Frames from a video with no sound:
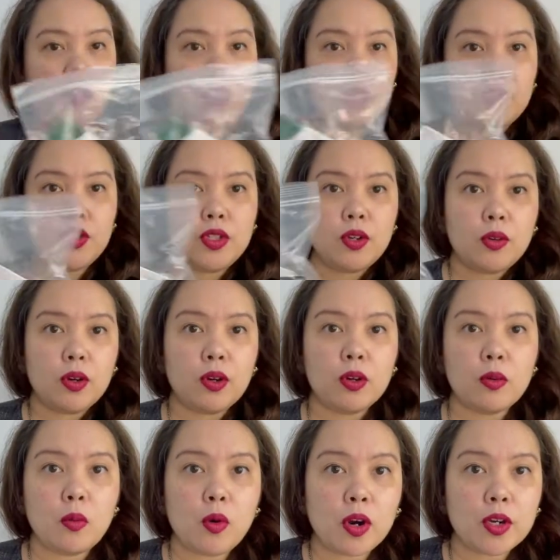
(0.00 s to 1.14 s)
is
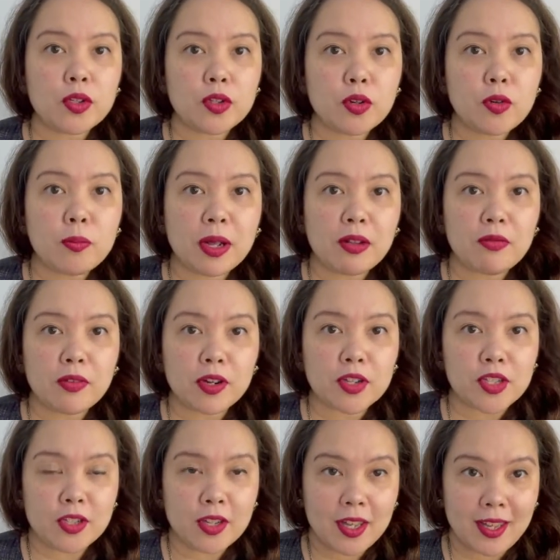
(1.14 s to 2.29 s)
your wardrobe
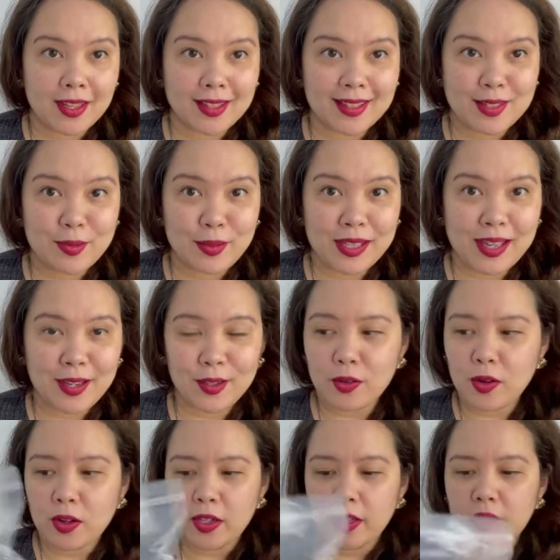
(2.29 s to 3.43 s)
malfunction kit, as we like to
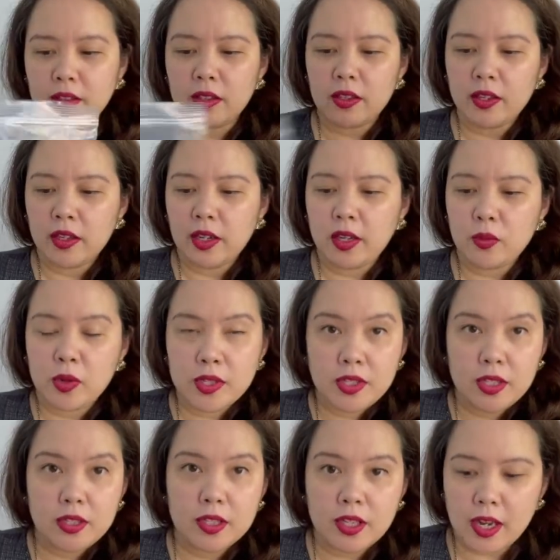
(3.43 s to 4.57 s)
call it. And what's
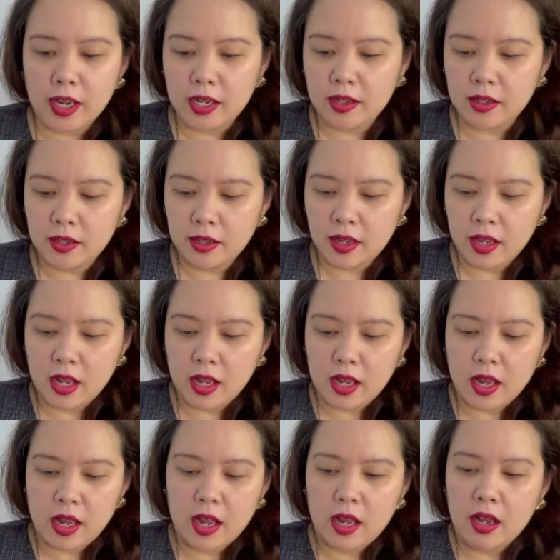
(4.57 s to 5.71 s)
inside?
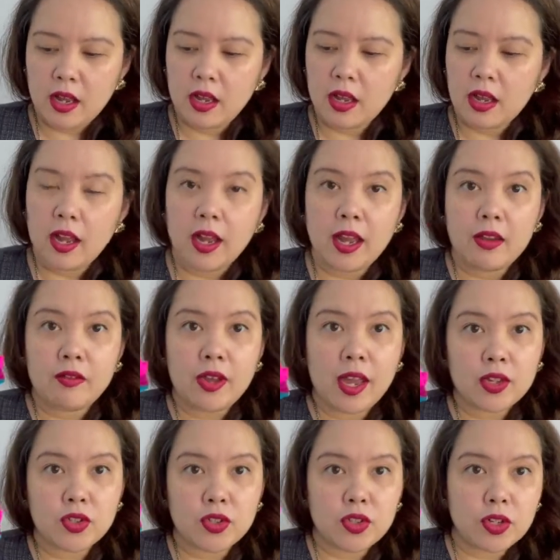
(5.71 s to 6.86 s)
I have
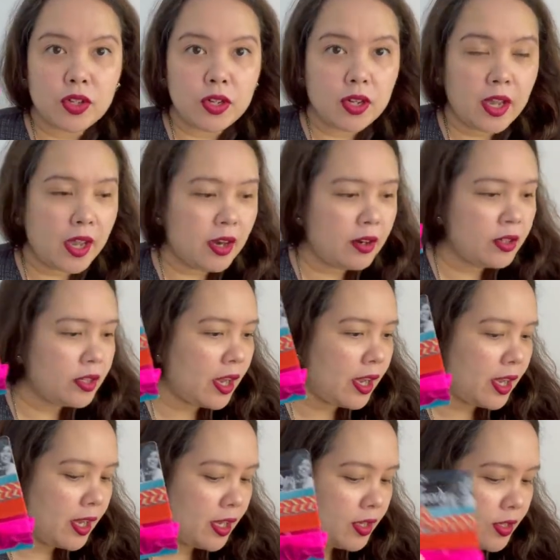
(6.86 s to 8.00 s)
extra hair
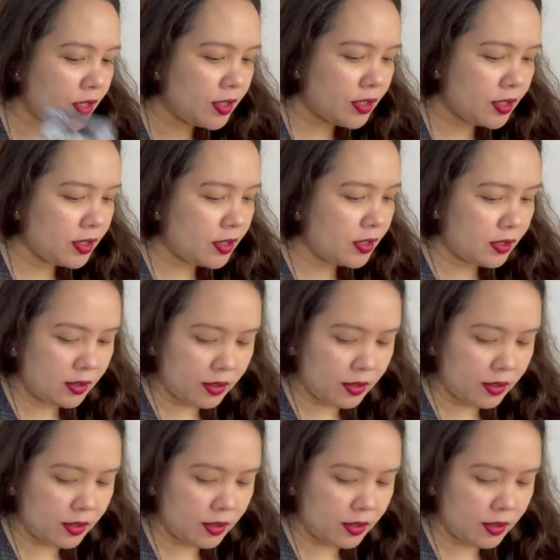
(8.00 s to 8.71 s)
ties.